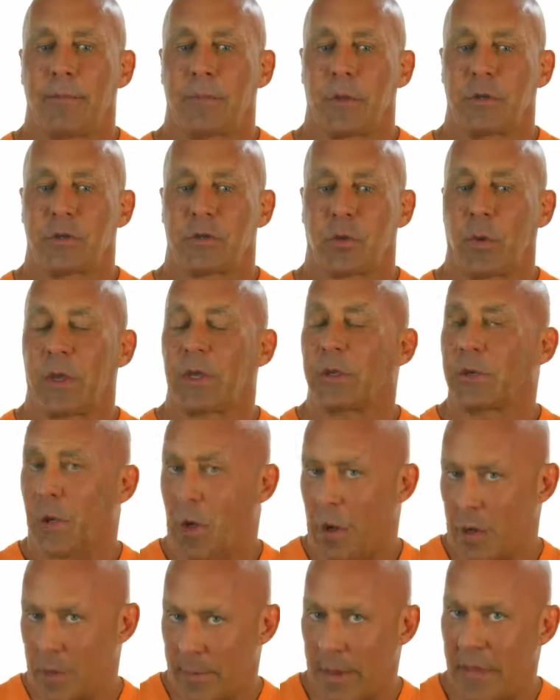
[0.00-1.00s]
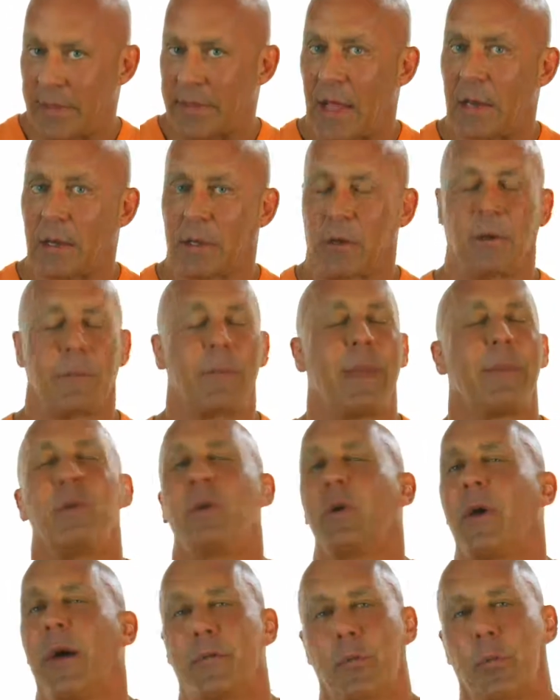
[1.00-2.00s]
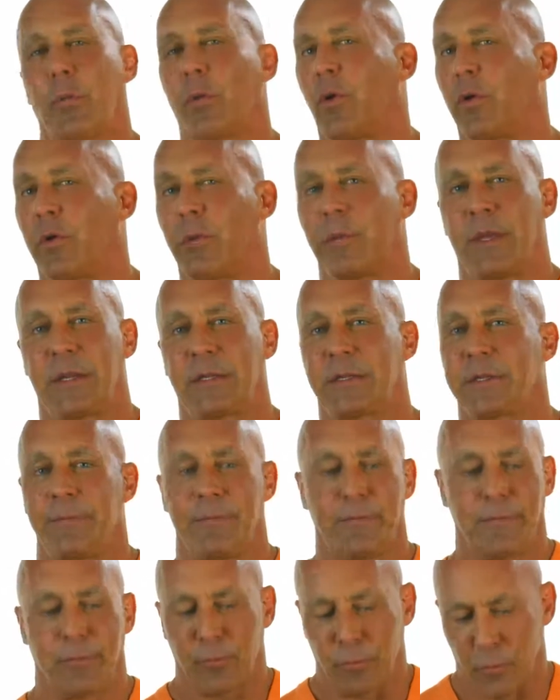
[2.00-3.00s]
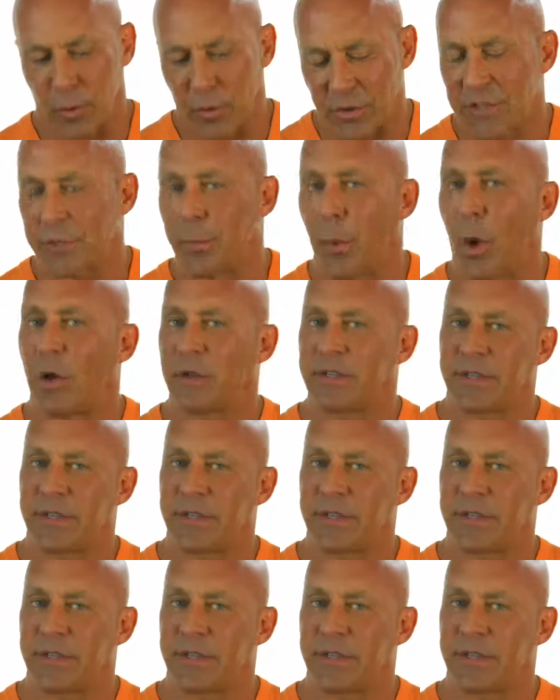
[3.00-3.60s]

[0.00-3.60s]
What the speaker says: So we can talk about that little. Maybe you have a program that's real small,